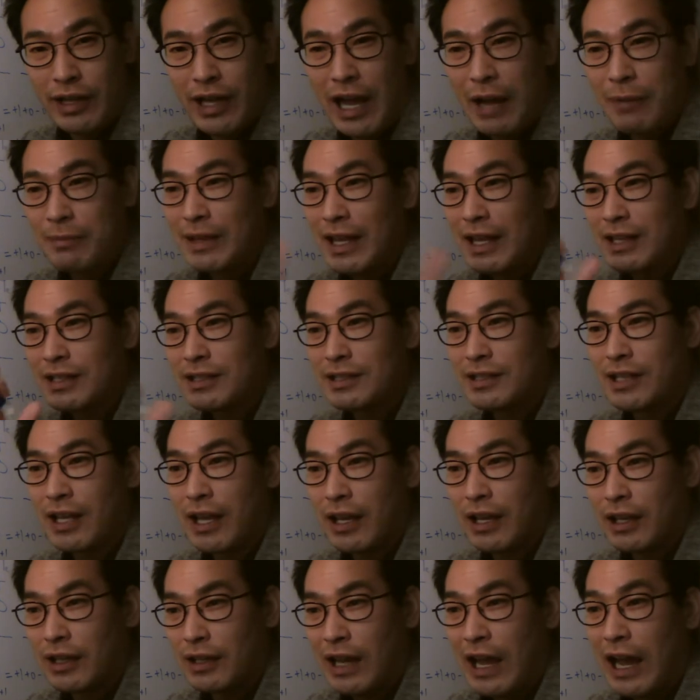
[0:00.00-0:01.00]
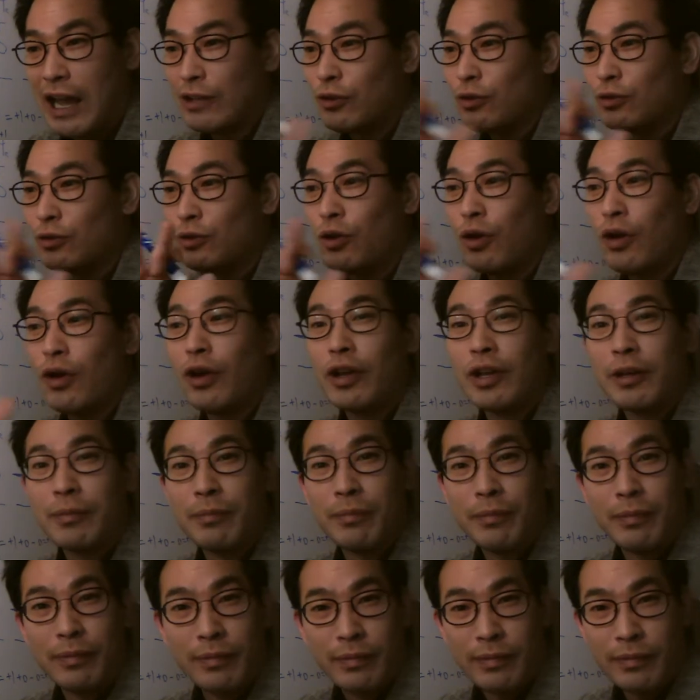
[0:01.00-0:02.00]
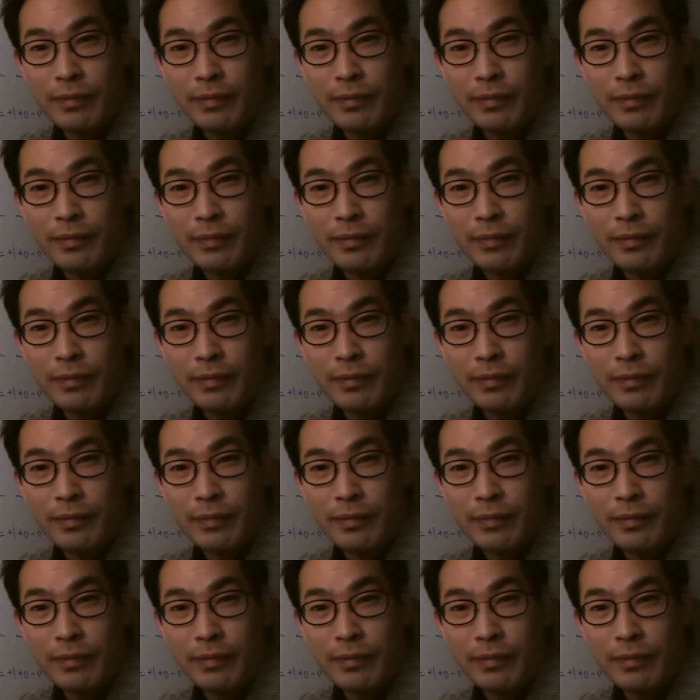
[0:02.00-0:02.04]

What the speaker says: I'm not saying I don't know him.